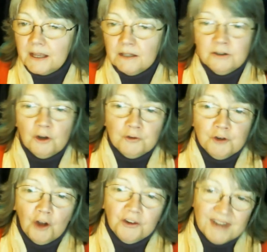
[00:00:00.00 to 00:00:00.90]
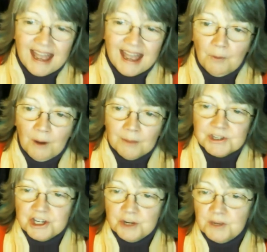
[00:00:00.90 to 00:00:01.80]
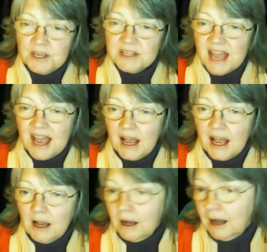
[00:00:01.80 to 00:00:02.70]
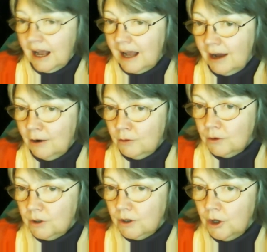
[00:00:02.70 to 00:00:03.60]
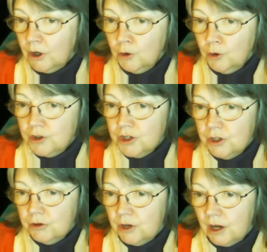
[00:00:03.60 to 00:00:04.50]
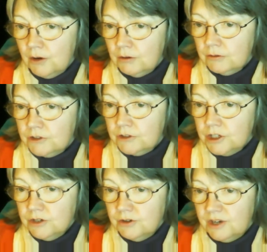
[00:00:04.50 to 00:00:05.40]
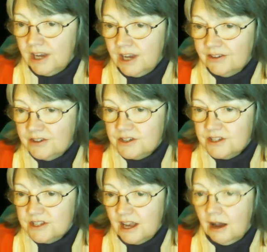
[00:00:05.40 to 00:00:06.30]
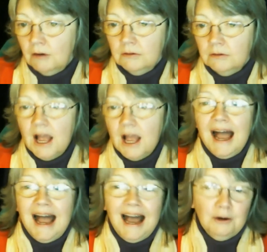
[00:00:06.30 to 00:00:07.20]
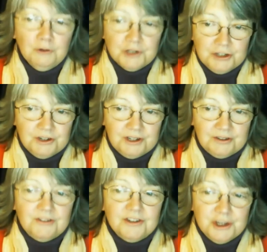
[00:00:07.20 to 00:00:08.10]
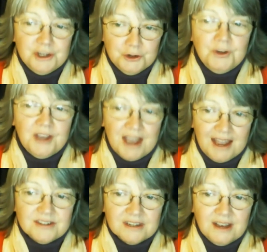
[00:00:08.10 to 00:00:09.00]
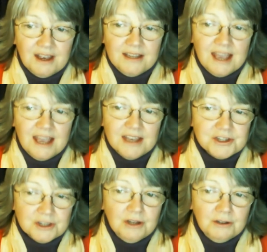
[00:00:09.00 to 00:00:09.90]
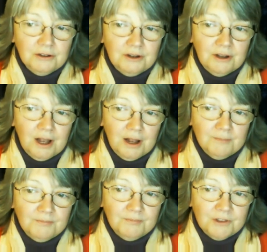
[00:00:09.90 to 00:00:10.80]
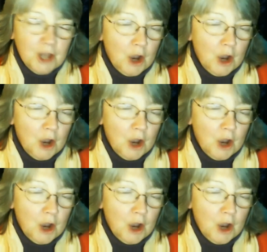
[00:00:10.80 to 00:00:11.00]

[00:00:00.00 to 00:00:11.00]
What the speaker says: no, not now. I'm assuming is how. Who do you get to say? Oh, how do you get a yes, no?